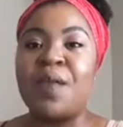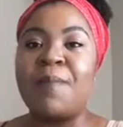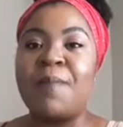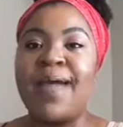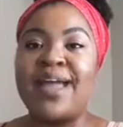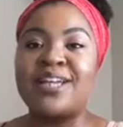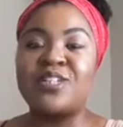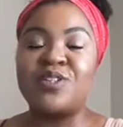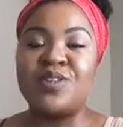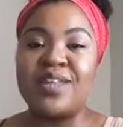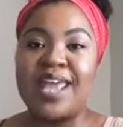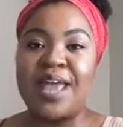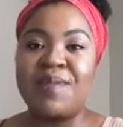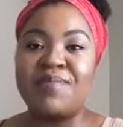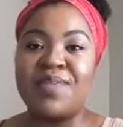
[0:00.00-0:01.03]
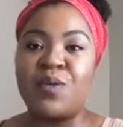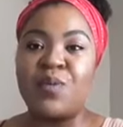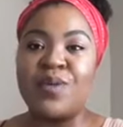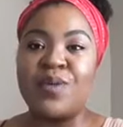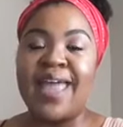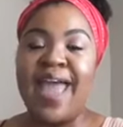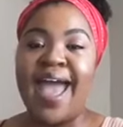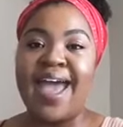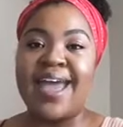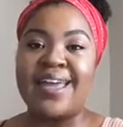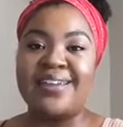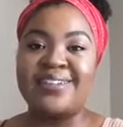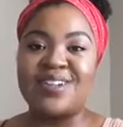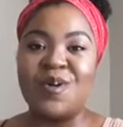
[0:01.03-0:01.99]
back to the game that we
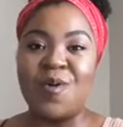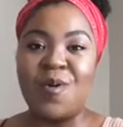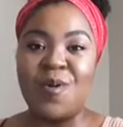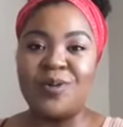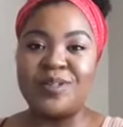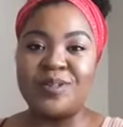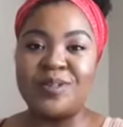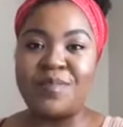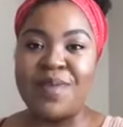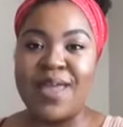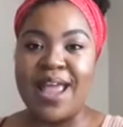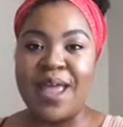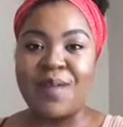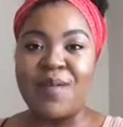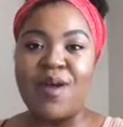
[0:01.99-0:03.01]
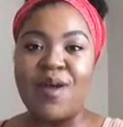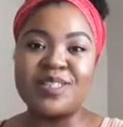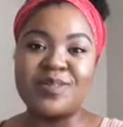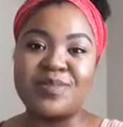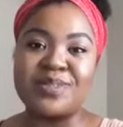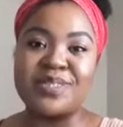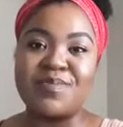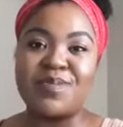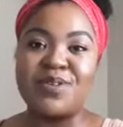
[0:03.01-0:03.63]
had called Pick a Box. Mr.